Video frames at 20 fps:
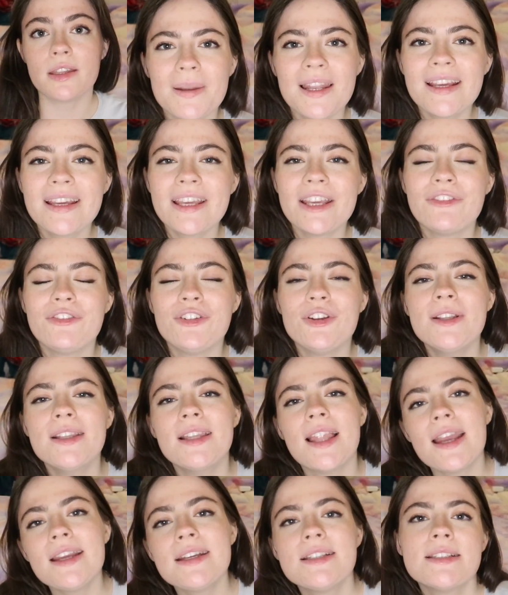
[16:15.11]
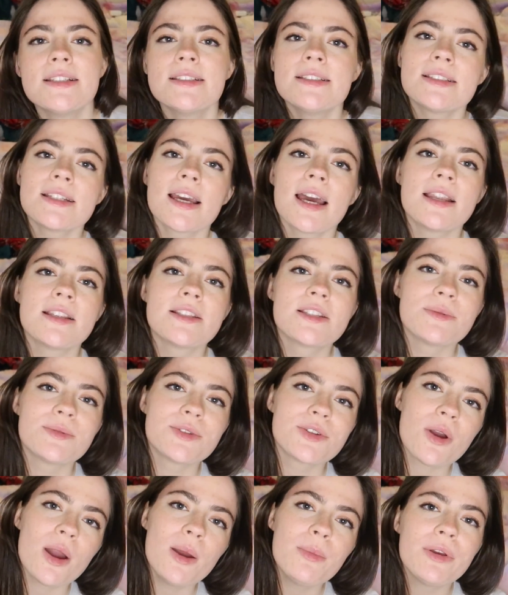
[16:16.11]
Like it if you liked it and
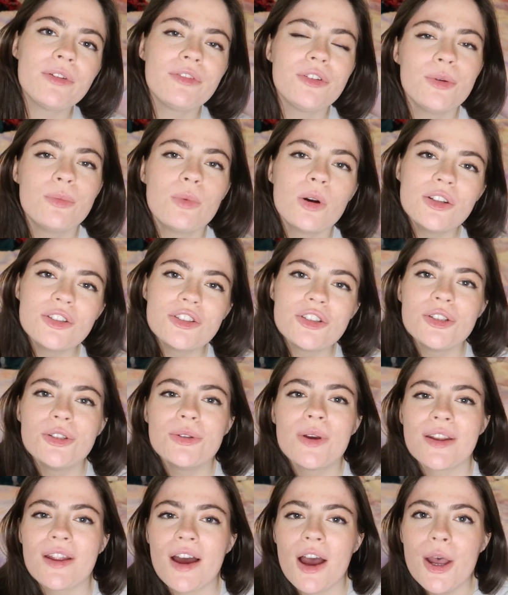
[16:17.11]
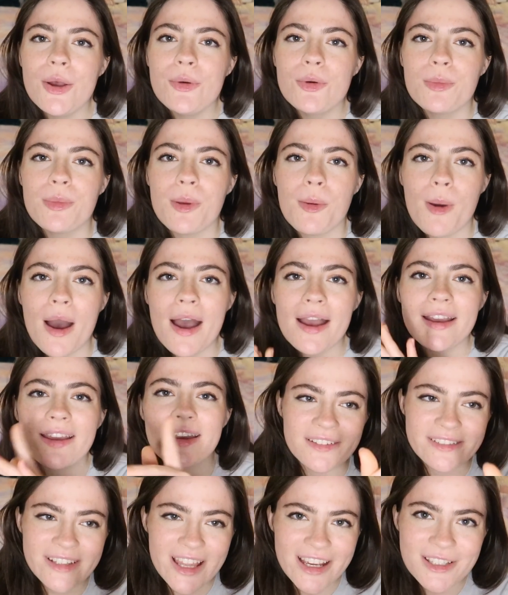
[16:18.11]
subscribe if you want to, and I will be back
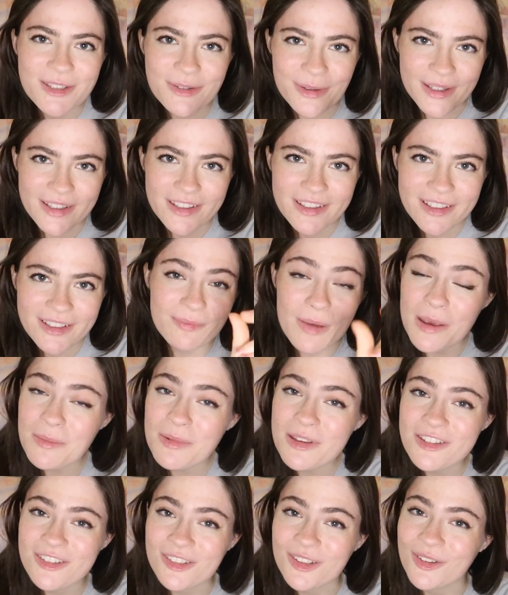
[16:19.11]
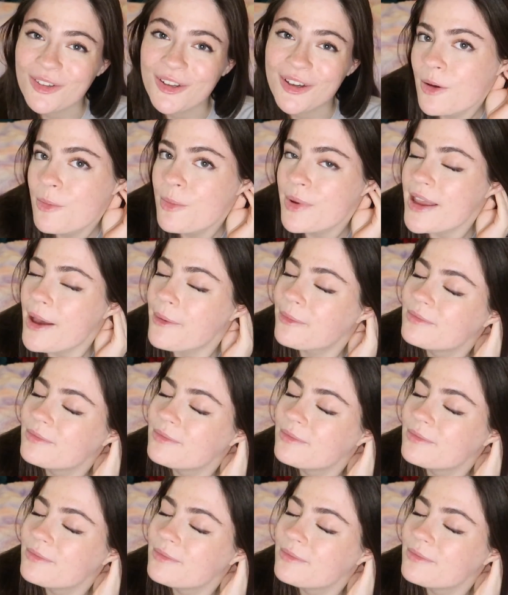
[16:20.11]
next week. Maybe sooner. But yeah,